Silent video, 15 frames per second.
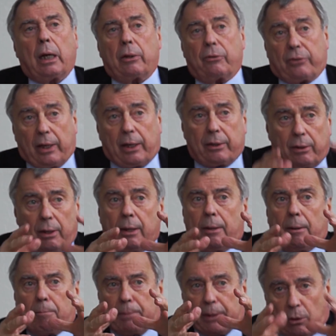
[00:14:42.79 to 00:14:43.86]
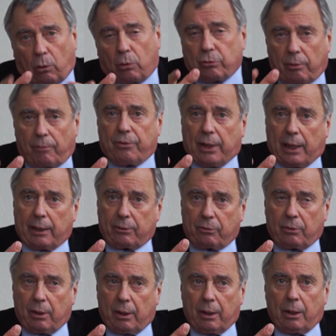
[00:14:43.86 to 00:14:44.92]
I said, because of
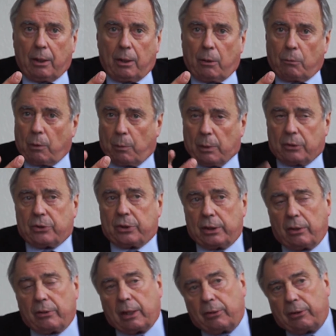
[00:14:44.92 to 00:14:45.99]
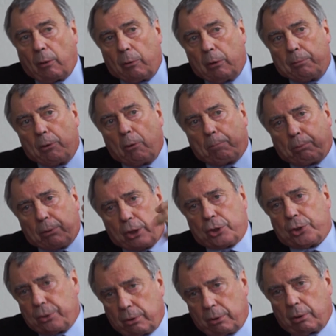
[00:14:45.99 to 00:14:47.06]
that, we will see that there will be a
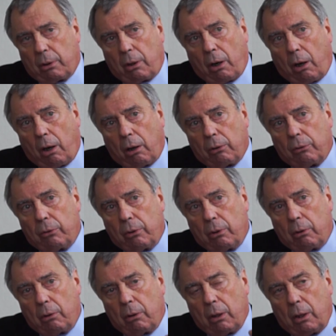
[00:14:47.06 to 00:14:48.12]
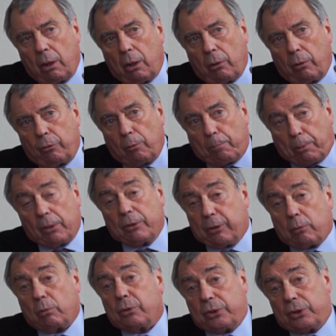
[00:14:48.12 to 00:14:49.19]
pressure on the
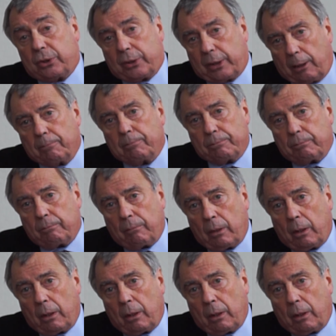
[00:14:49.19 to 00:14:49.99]
political system,